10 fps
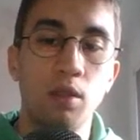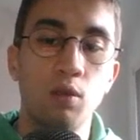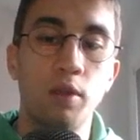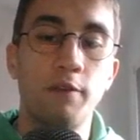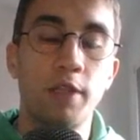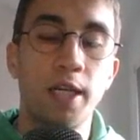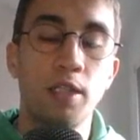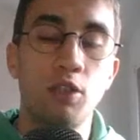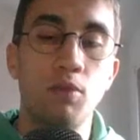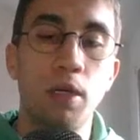We have
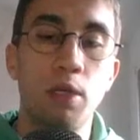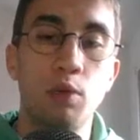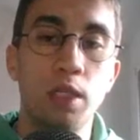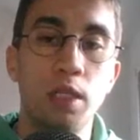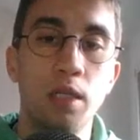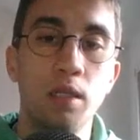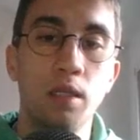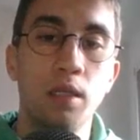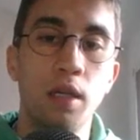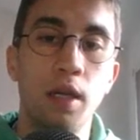castle by Yi
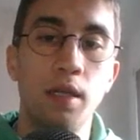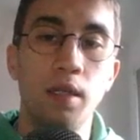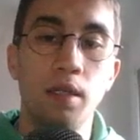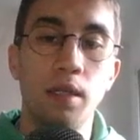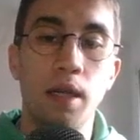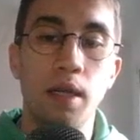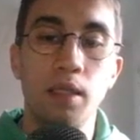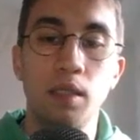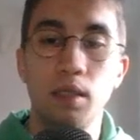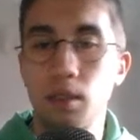and
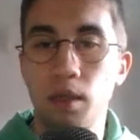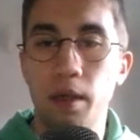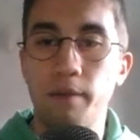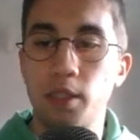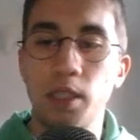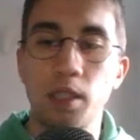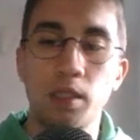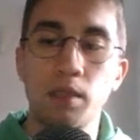Knight F6